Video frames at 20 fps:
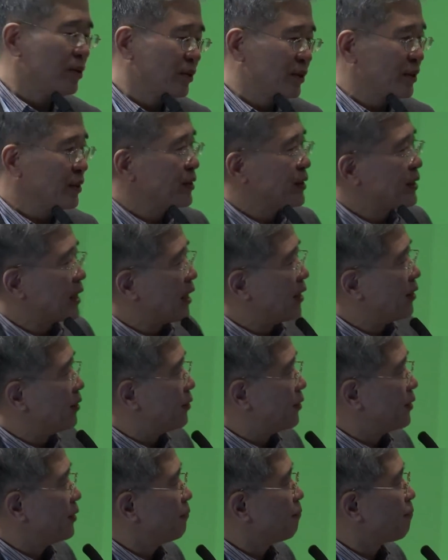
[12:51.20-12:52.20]

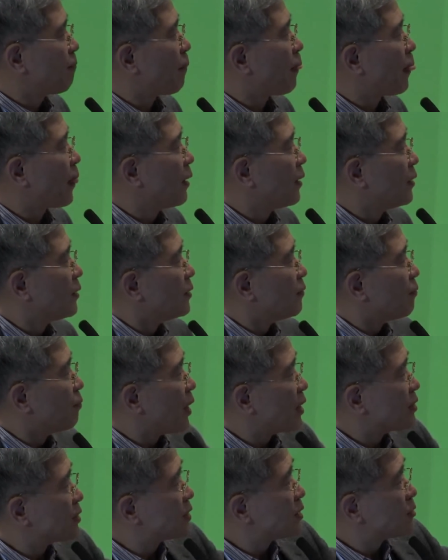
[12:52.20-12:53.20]
society,
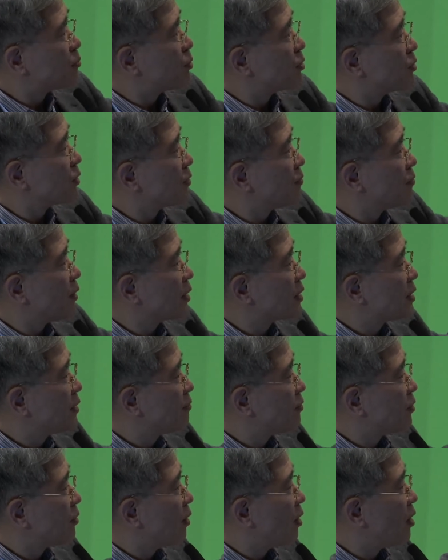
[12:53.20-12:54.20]
density of productive
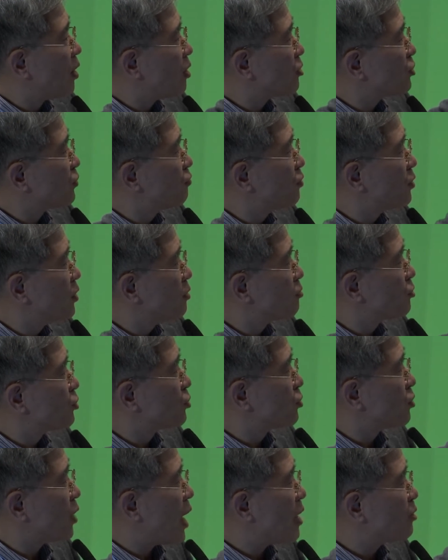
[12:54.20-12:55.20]
activity allows firms
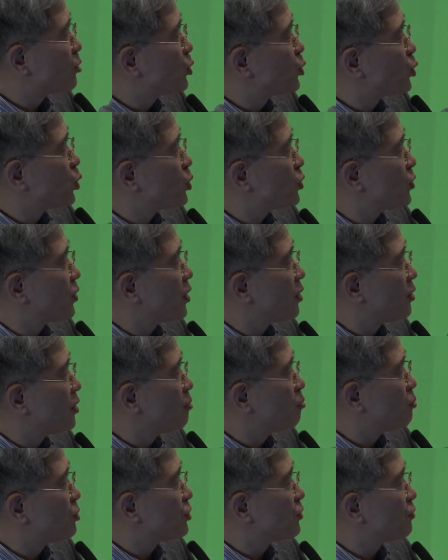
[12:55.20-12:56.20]
to outsource their
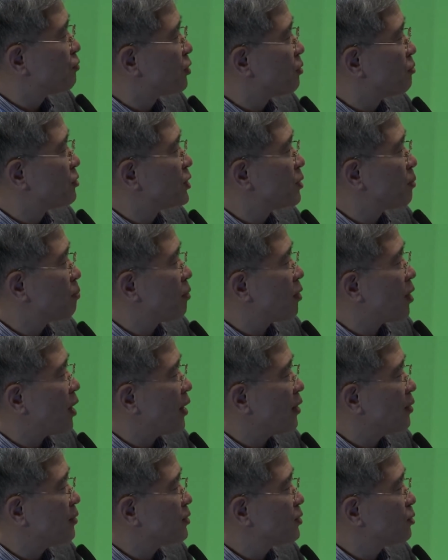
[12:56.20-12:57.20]
inputs from
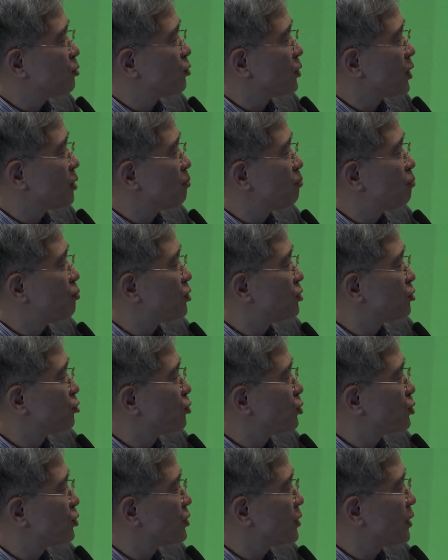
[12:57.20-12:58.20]
suppliers who can
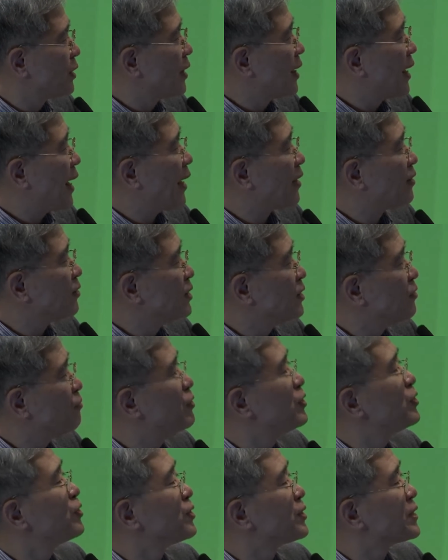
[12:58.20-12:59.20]
produce at an
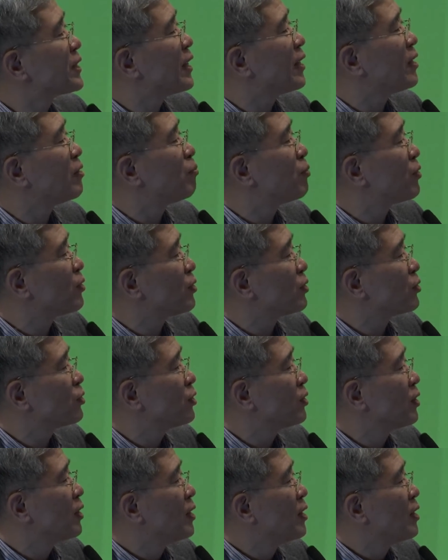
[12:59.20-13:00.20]
efficient scale of
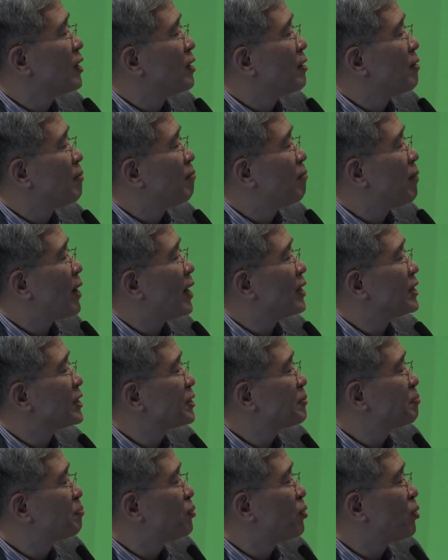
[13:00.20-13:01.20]
production by
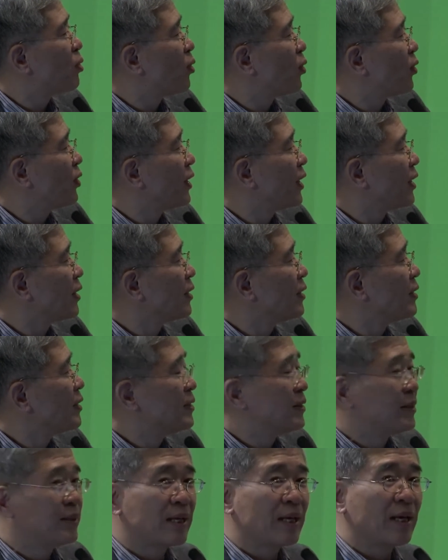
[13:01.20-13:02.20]
exploiting
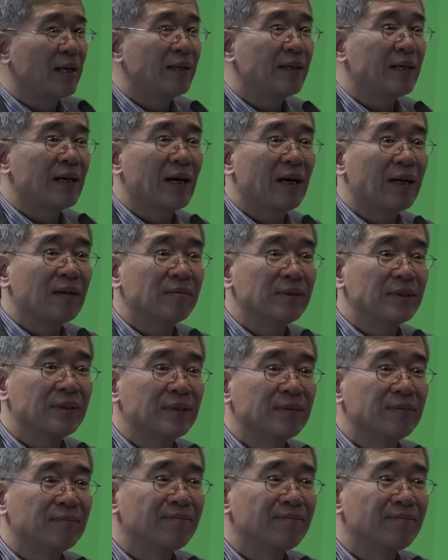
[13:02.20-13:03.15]
scale economies.